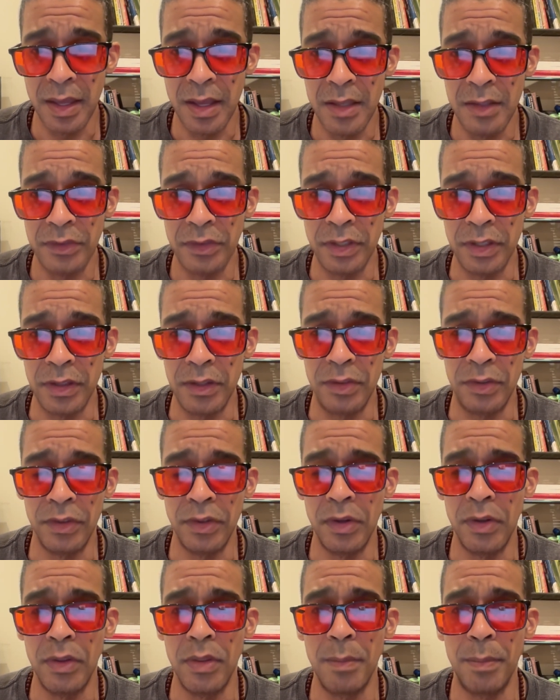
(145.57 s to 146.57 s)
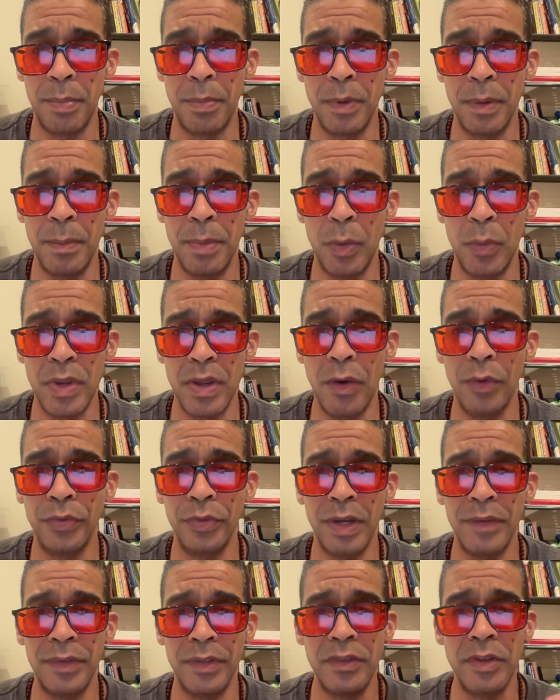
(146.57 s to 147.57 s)
See, but we also
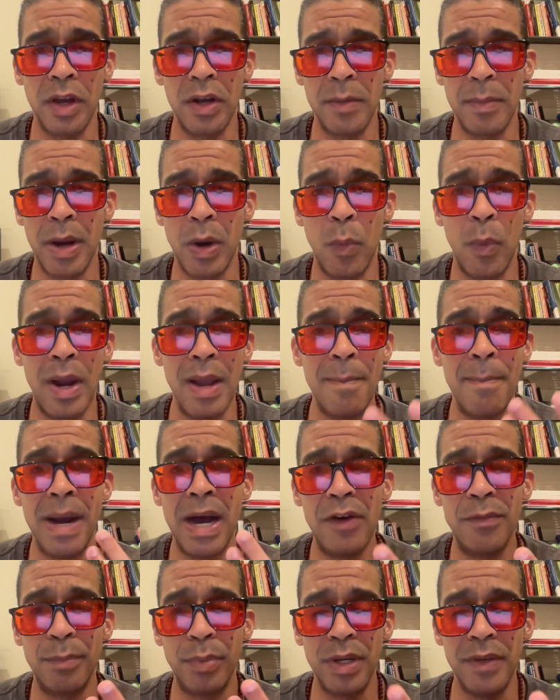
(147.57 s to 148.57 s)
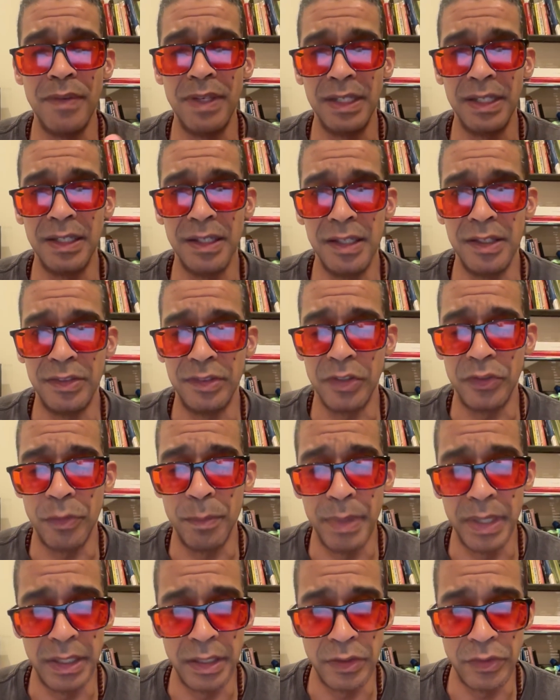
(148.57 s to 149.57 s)
have to talk about why mouth breathing is such a
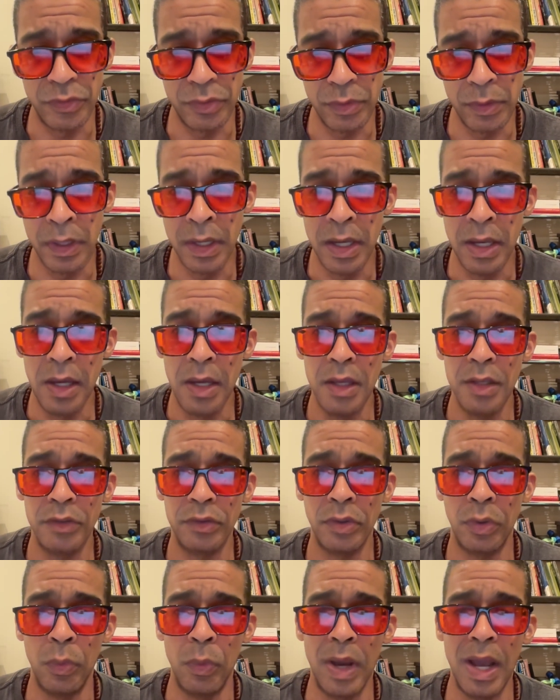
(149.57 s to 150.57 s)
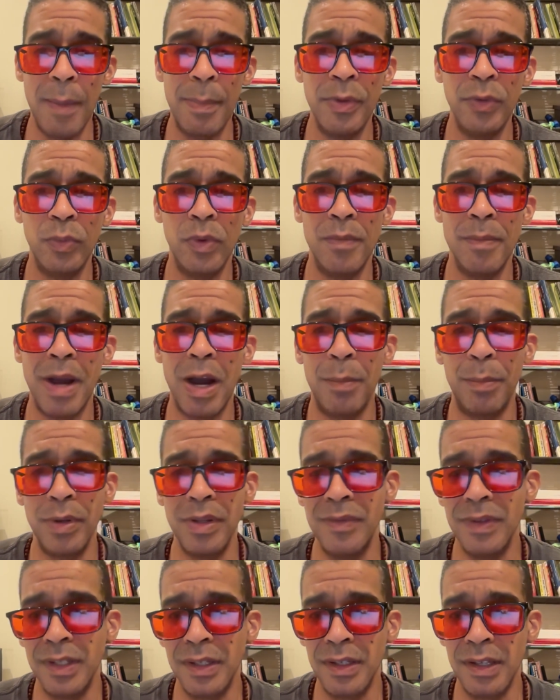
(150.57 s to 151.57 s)
big issue. So what happens with mouth
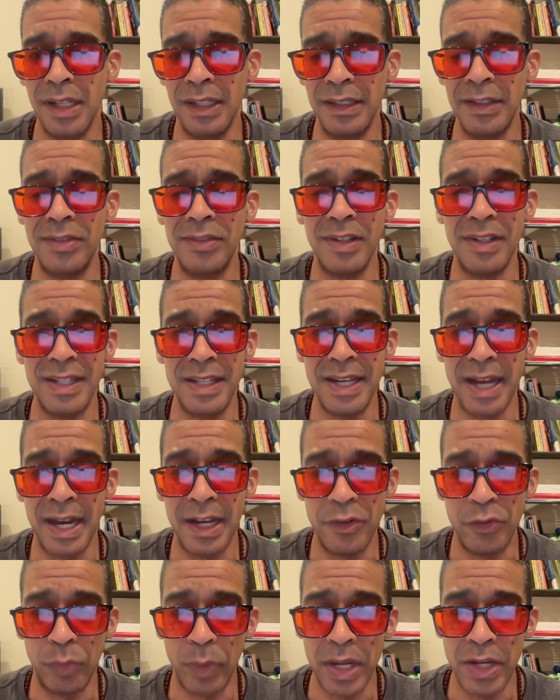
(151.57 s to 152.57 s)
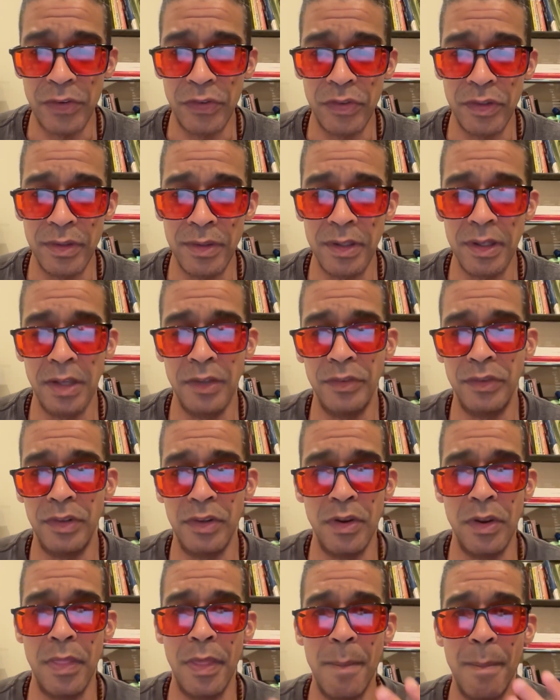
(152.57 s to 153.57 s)
breathing? It leads to dehydration because
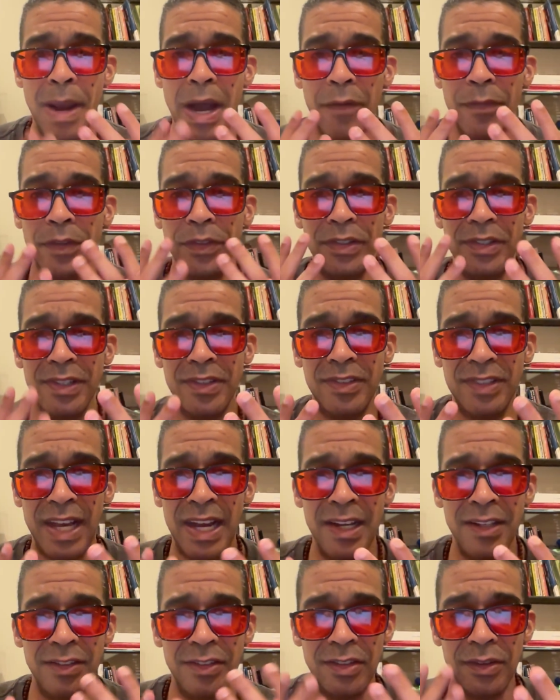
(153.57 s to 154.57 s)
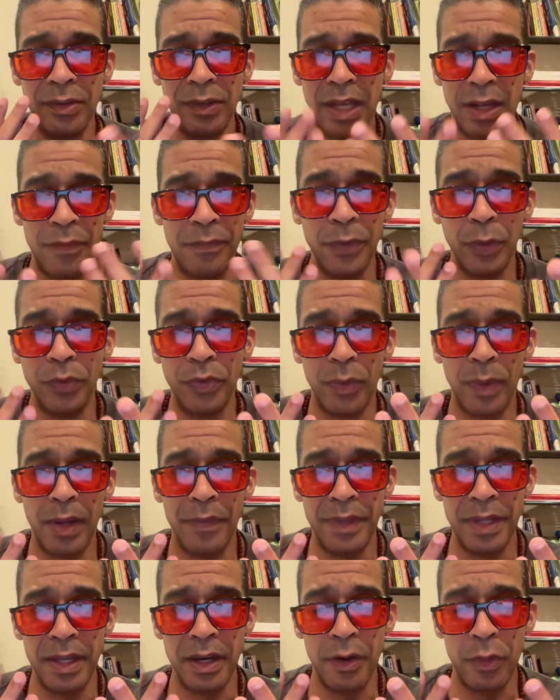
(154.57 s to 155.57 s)
the mouth isn't designed to like filter out
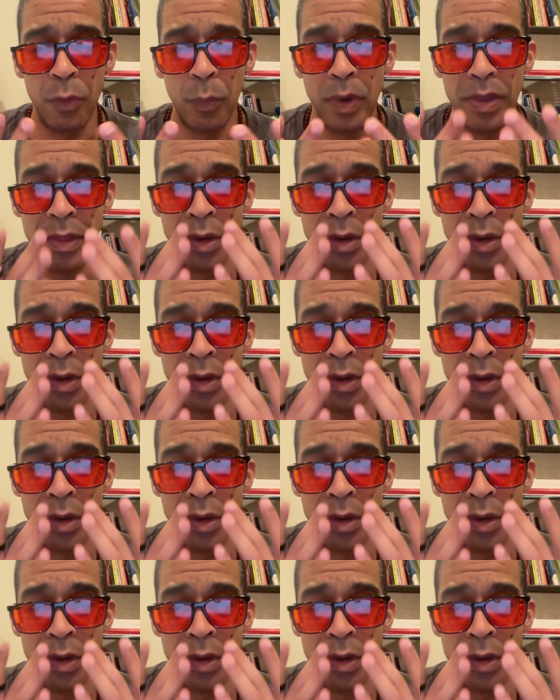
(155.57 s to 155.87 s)
the air the way the